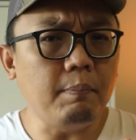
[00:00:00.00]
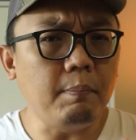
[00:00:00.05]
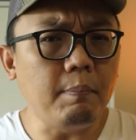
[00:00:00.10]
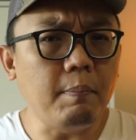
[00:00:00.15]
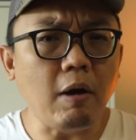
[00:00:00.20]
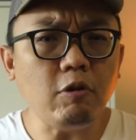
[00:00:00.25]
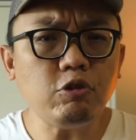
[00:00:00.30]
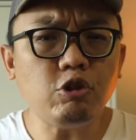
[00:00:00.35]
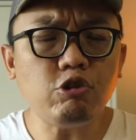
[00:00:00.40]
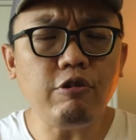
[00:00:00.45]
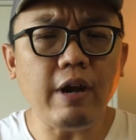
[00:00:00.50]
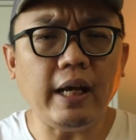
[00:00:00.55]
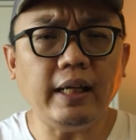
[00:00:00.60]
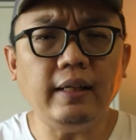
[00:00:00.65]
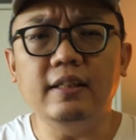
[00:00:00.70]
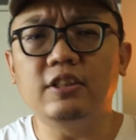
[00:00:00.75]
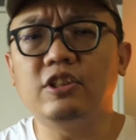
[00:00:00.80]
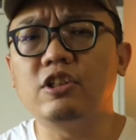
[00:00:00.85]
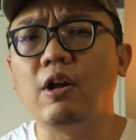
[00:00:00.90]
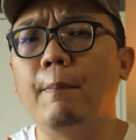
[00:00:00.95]
mouse track
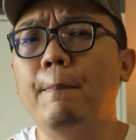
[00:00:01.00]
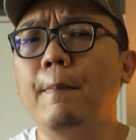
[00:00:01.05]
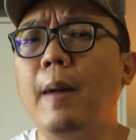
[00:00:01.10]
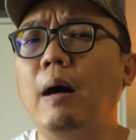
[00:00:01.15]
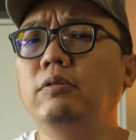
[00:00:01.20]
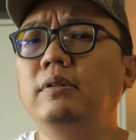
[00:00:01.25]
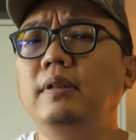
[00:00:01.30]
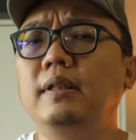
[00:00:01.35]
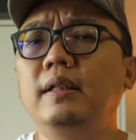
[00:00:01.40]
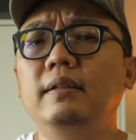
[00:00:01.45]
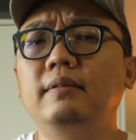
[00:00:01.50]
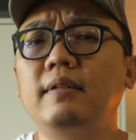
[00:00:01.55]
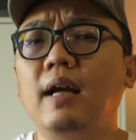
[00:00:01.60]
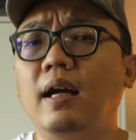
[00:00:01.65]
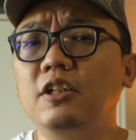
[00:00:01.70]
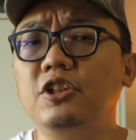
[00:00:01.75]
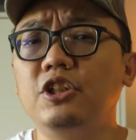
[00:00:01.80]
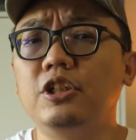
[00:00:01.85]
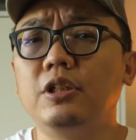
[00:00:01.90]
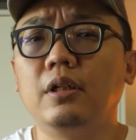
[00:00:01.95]
is not
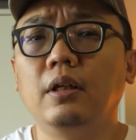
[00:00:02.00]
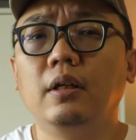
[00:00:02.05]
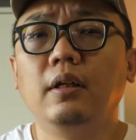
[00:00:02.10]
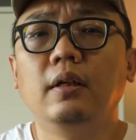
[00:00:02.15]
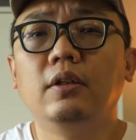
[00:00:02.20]
multi-touch,